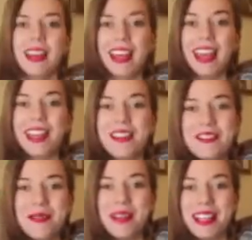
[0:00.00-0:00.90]
Hey
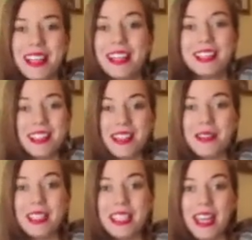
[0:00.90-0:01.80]
everybody, so
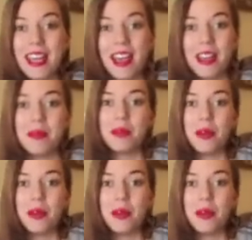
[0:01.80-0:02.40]
today I'm